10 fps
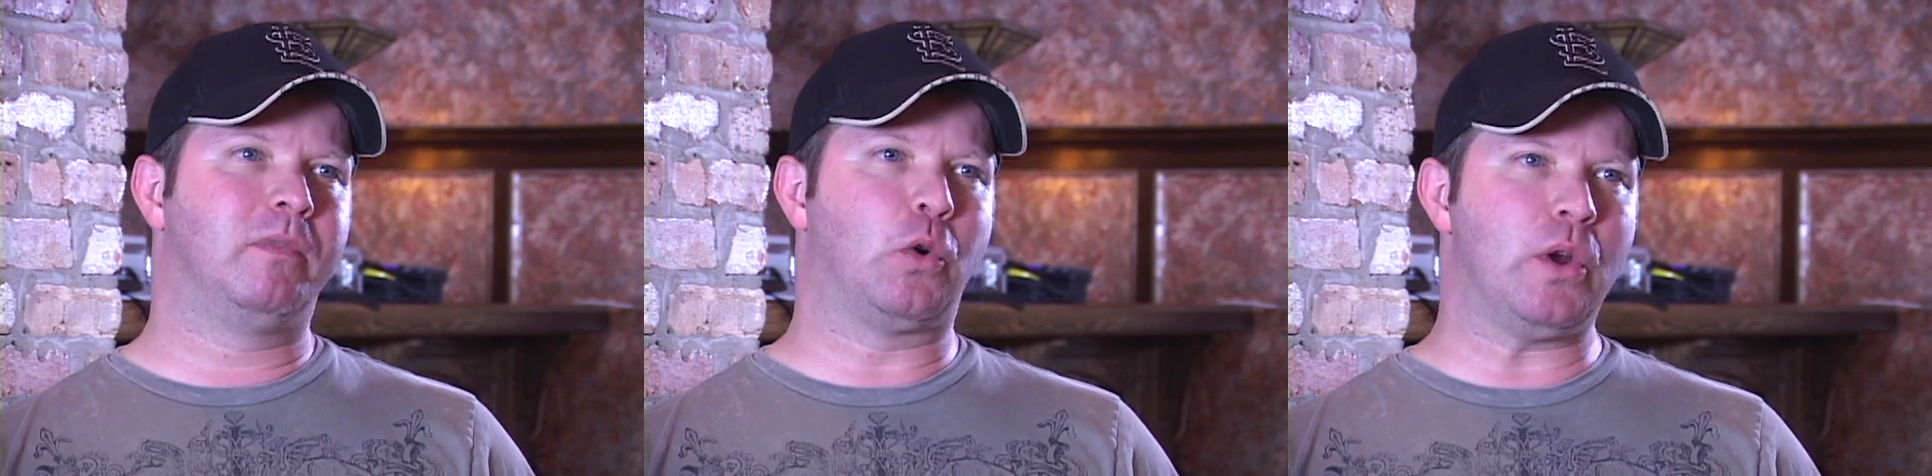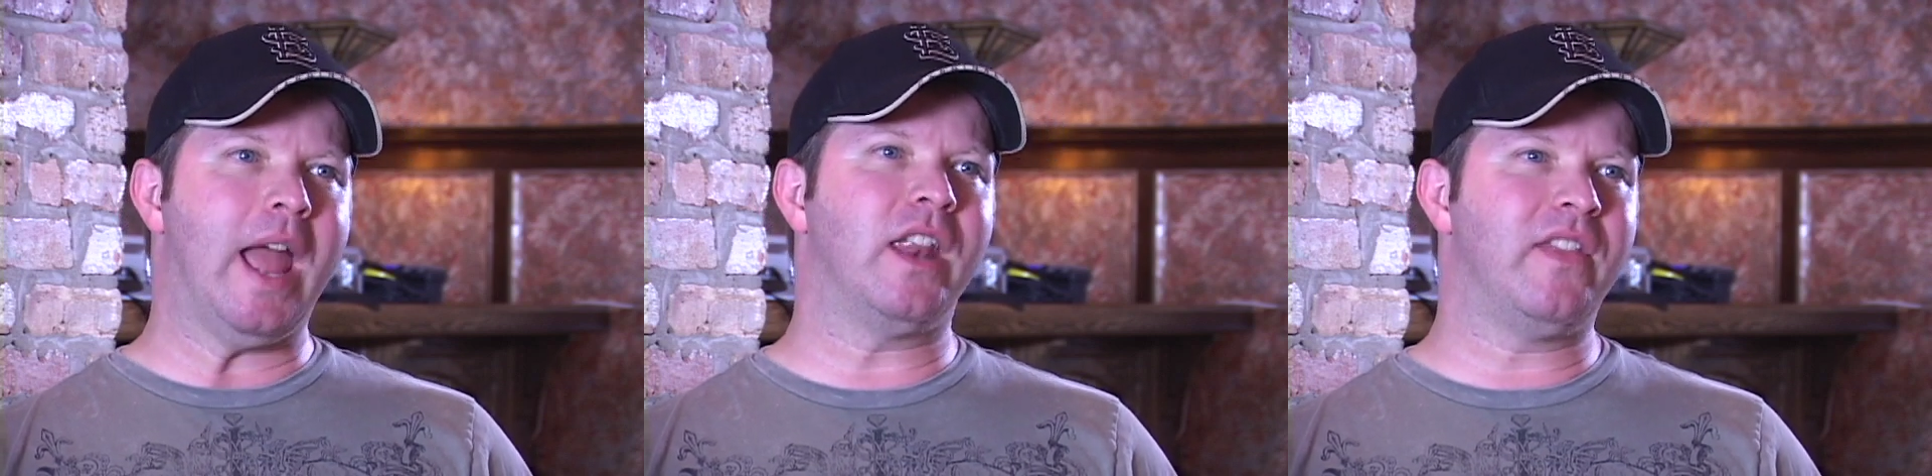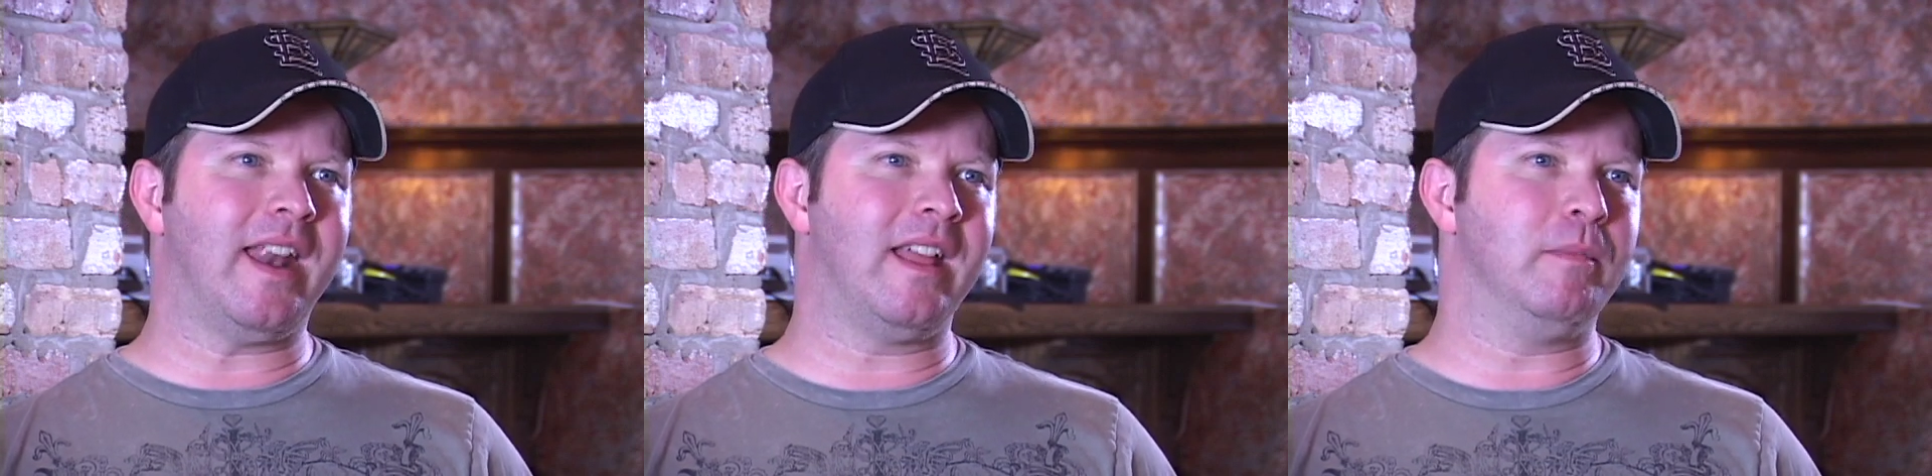created
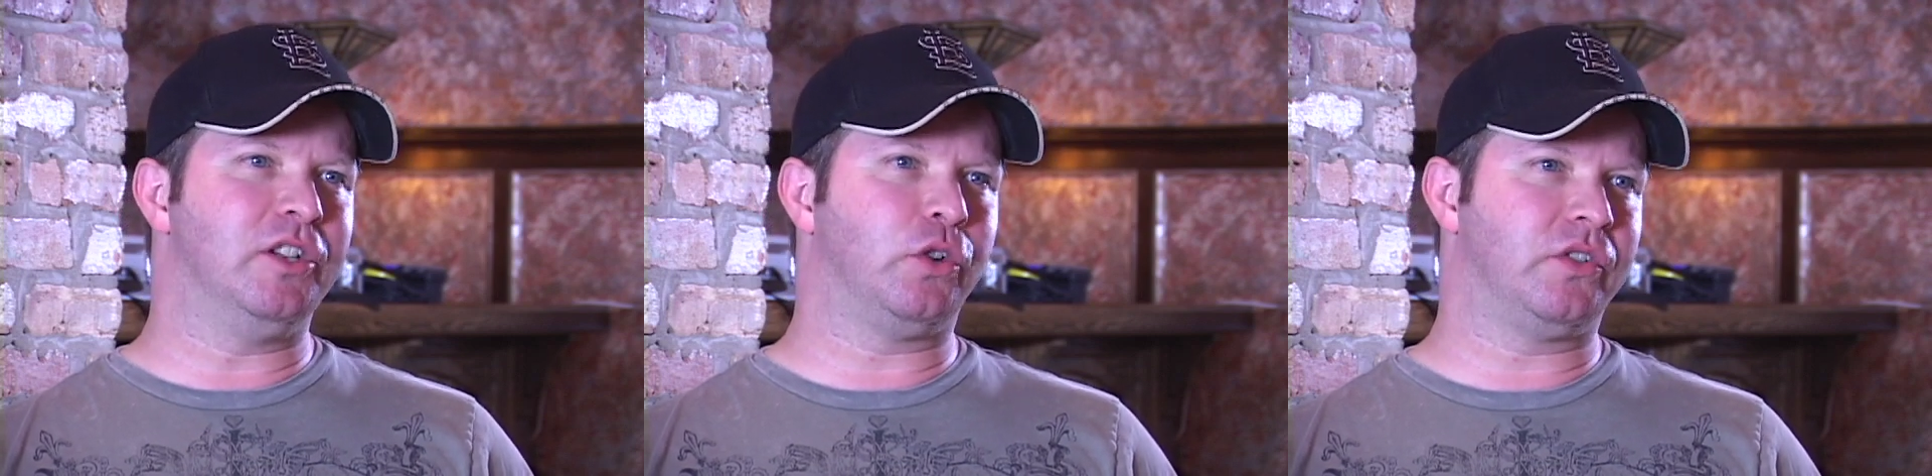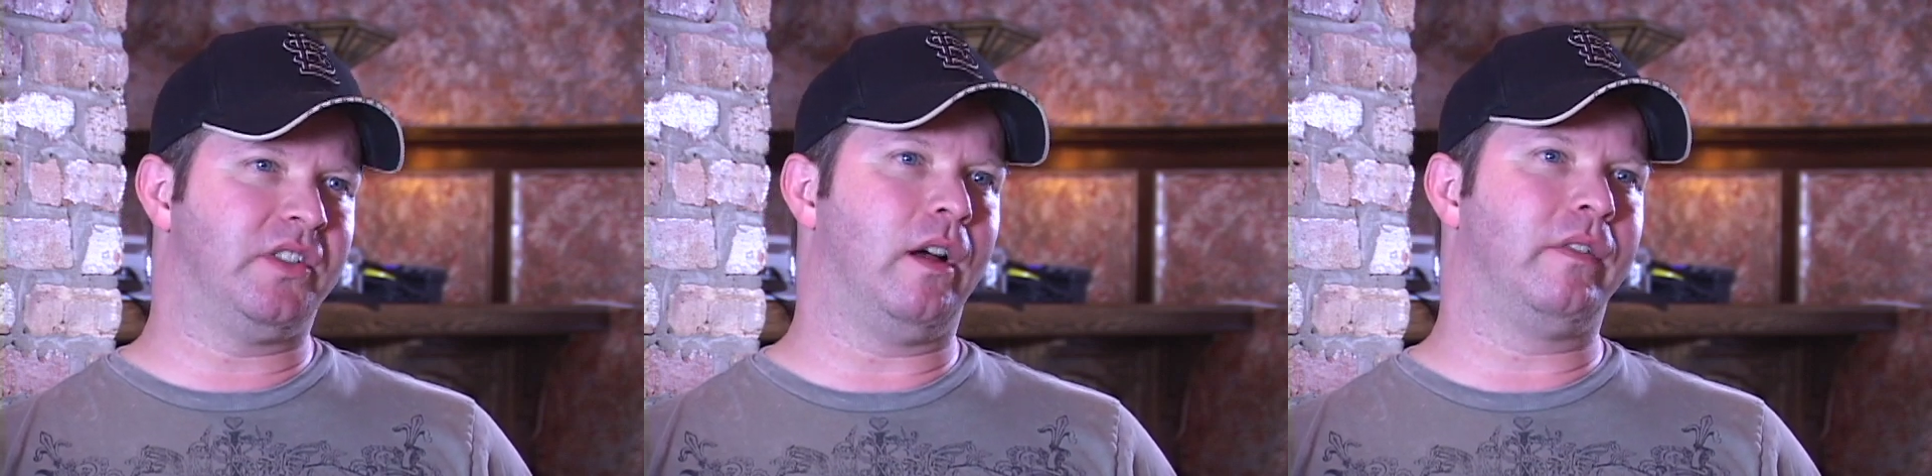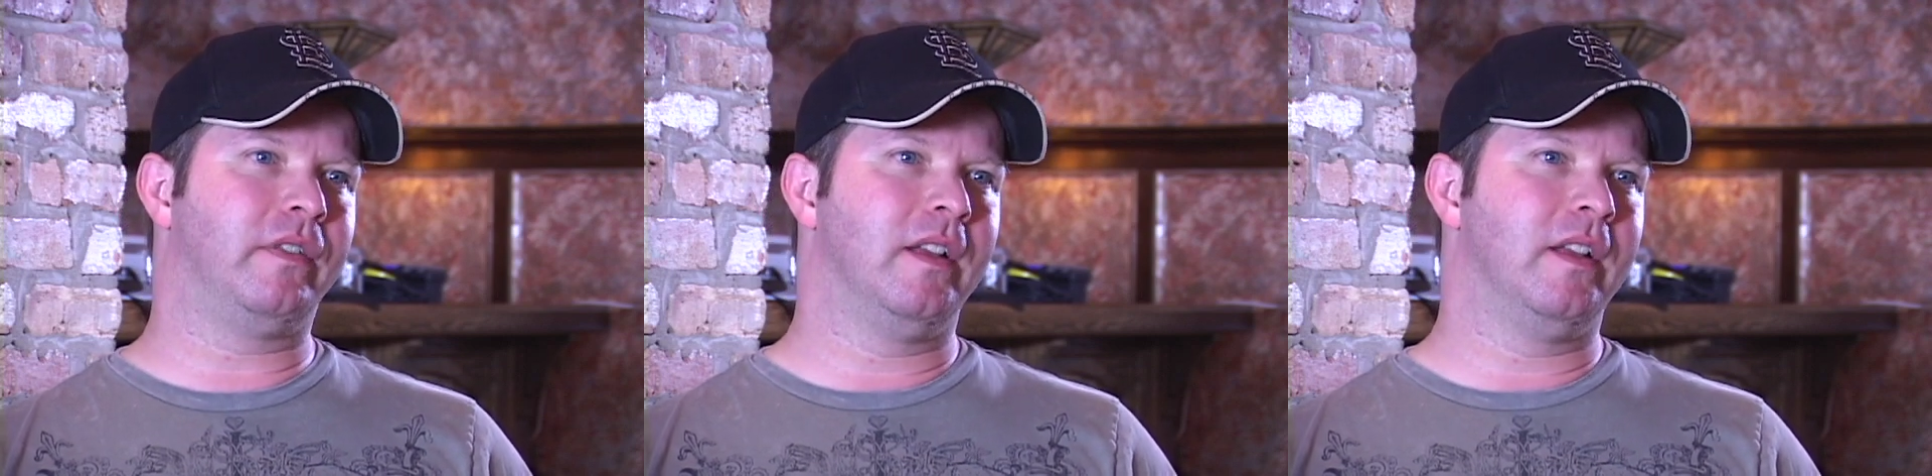that image yourself.